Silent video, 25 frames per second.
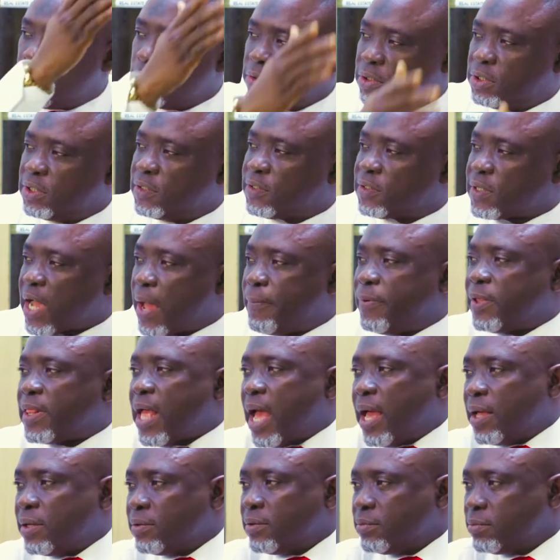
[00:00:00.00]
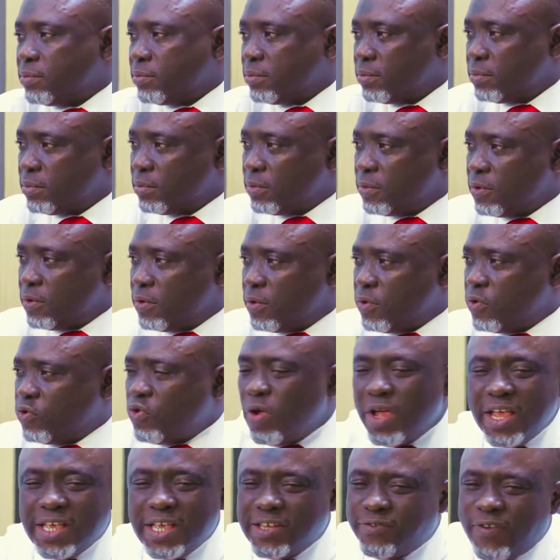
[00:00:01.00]
to this capital?
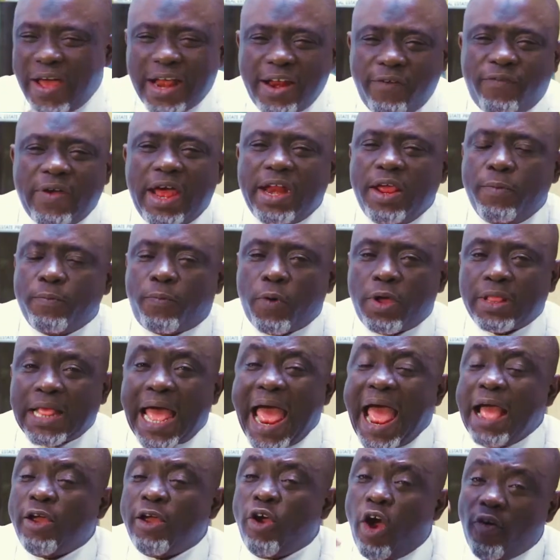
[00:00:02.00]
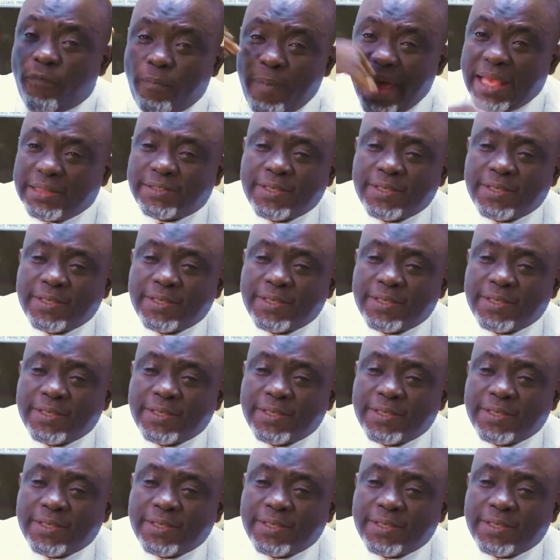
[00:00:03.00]
So it's very, very important.